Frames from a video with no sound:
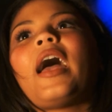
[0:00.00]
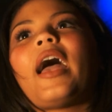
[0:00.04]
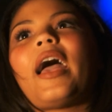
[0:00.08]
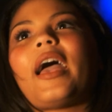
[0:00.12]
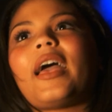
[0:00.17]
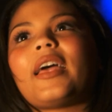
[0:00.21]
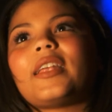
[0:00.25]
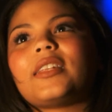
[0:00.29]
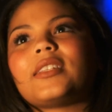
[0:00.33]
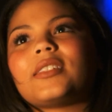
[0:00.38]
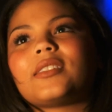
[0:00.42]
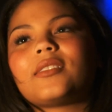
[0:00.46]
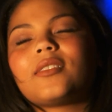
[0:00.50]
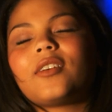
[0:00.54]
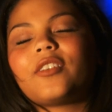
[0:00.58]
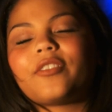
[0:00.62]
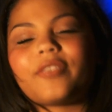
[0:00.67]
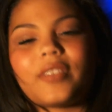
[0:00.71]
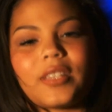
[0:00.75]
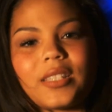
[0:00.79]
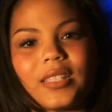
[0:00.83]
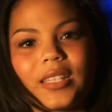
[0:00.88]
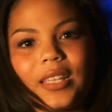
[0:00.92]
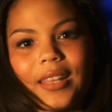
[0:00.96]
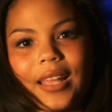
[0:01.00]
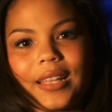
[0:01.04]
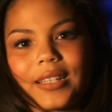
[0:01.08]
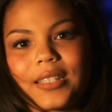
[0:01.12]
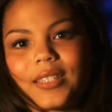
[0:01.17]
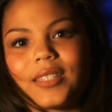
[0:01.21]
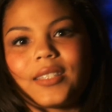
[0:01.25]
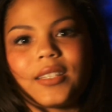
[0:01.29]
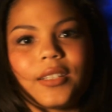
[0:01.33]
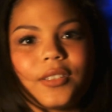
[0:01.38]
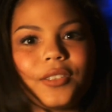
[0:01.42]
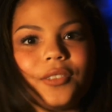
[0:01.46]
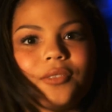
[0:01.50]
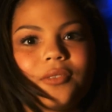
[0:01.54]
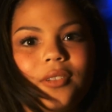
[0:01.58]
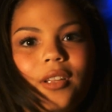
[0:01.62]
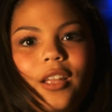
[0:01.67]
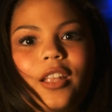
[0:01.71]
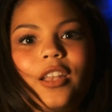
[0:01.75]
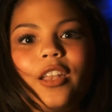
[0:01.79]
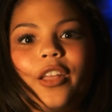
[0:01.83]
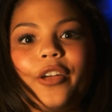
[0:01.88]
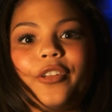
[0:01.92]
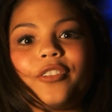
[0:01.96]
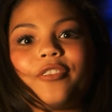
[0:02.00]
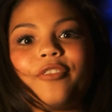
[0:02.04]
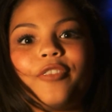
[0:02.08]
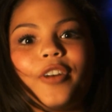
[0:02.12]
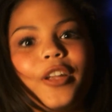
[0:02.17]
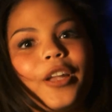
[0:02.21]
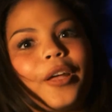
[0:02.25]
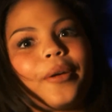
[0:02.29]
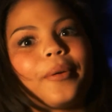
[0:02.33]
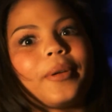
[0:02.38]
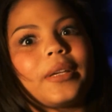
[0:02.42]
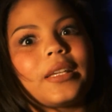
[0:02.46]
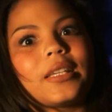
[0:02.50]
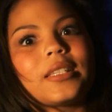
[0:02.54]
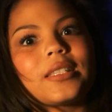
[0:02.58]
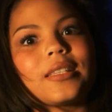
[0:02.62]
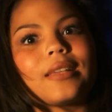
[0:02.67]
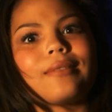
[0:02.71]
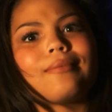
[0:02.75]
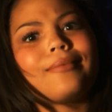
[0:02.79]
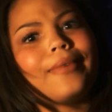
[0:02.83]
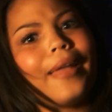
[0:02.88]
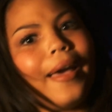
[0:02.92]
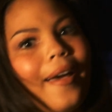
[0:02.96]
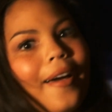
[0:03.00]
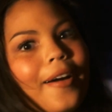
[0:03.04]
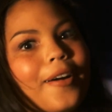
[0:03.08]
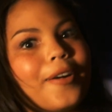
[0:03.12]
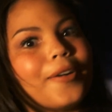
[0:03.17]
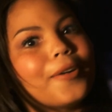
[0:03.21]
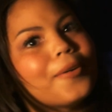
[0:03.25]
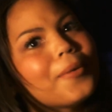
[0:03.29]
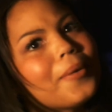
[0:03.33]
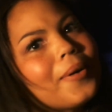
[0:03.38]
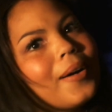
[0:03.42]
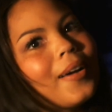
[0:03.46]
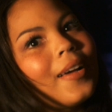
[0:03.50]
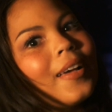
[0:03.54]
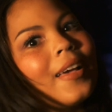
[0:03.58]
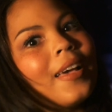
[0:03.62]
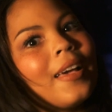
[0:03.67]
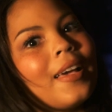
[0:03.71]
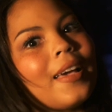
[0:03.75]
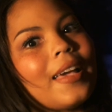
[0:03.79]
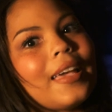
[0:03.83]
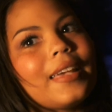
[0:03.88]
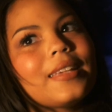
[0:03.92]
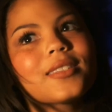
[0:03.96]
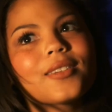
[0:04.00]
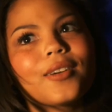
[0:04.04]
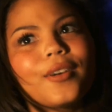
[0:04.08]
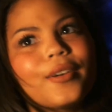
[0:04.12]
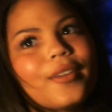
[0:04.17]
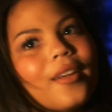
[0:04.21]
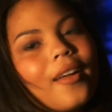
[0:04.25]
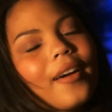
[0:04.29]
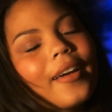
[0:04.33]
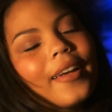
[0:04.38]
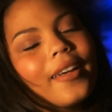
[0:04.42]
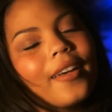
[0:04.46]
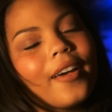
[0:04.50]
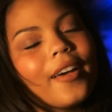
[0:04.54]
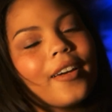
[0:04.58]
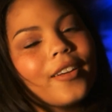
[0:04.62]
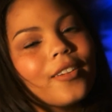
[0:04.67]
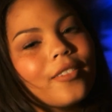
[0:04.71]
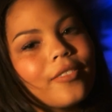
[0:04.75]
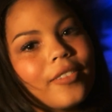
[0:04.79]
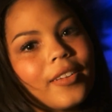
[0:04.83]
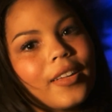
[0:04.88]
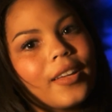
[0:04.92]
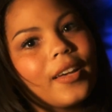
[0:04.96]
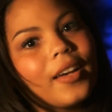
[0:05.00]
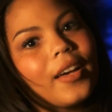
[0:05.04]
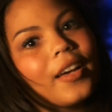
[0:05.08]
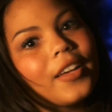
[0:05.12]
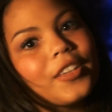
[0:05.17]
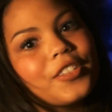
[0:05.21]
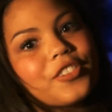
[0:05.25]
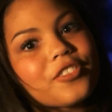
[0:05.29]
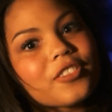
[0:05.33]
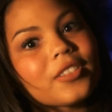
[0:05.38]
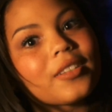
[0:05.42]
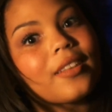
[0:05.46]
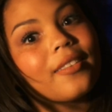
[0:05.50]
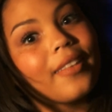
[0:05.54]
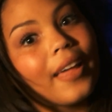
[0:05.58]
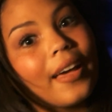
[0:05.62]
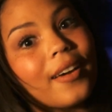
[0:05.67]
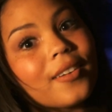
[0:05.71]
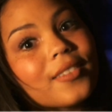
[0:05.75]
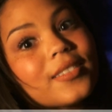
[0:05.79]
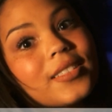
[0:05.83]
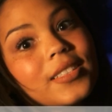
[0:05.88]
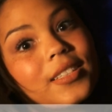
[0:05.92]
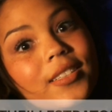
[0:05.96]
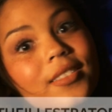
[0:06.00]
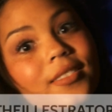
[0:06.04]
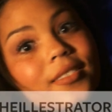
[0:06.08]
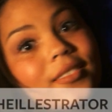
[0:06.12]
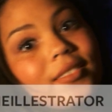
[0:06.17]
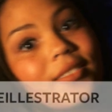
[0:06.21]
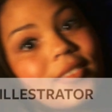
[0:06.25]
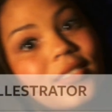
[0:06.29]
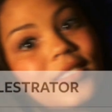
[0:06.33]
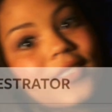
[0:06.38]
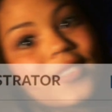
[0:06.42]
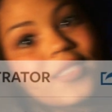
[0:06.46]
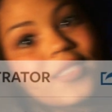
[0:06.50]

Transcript: and obviously that's still a load of followers, and now he's got like over 100,000